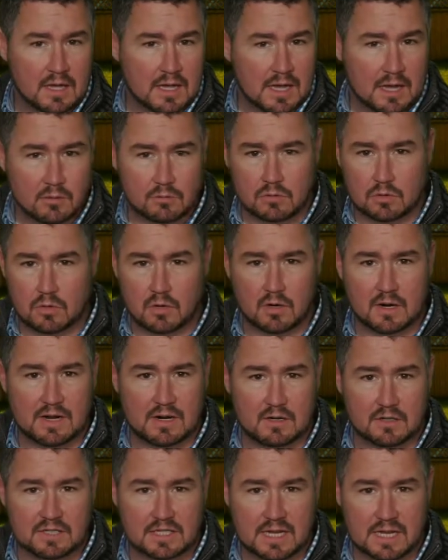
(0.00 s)
outdoor
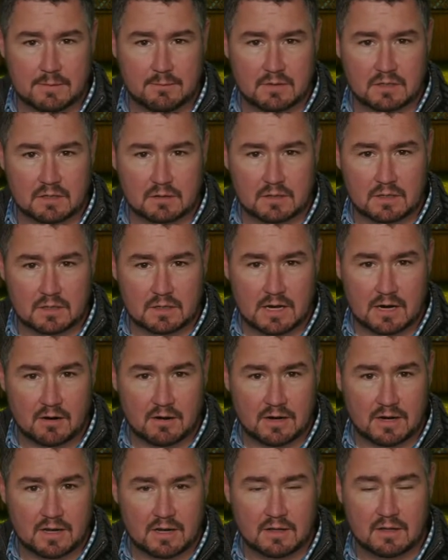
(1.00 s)
entertainment
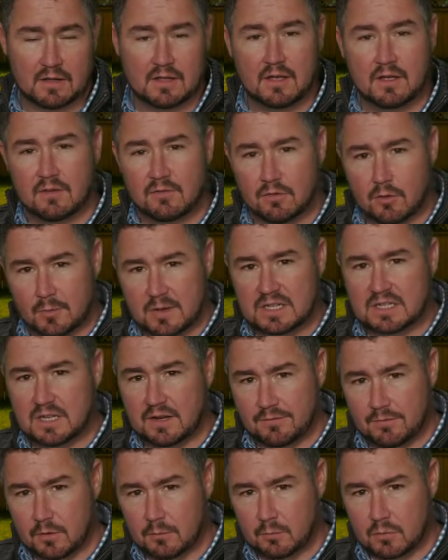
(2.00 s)
area from a
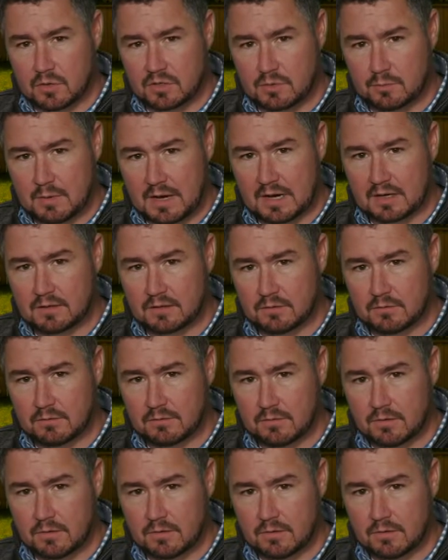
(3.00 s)
different perspective.